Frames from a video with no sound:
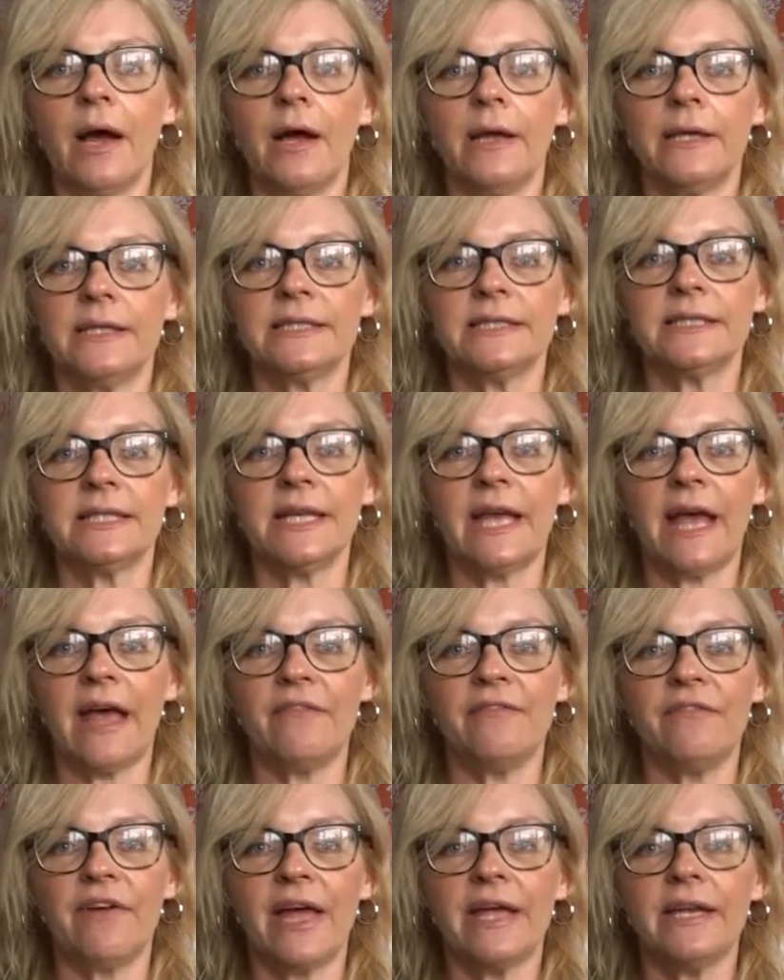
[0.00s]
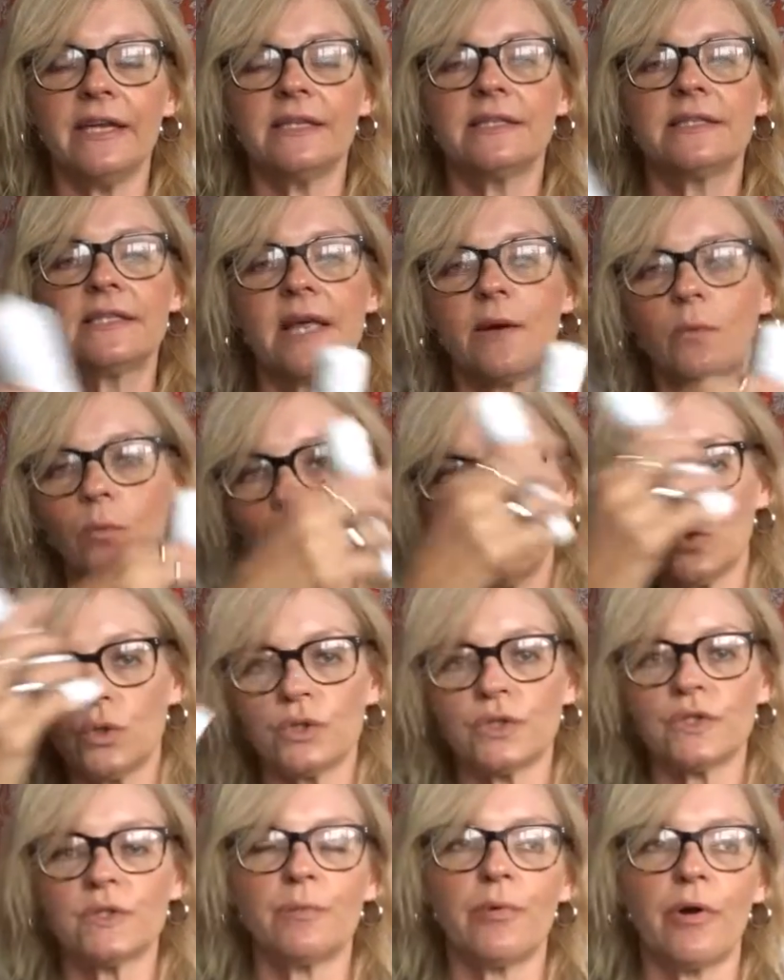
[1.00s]
It's the Aven, it's their
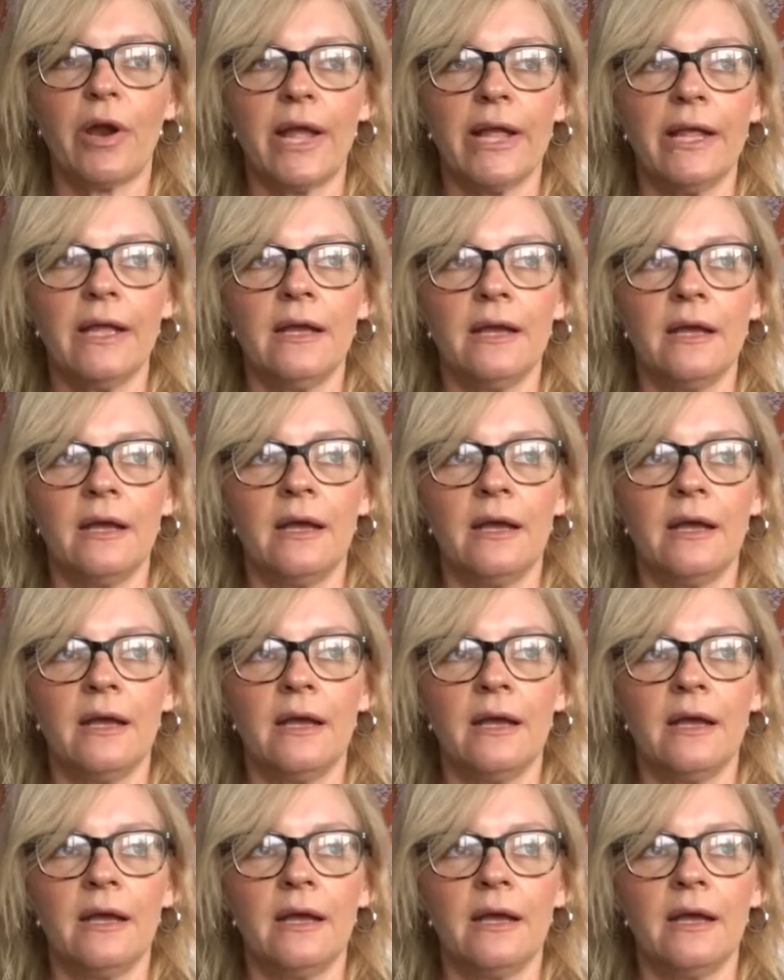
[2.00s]
water spray.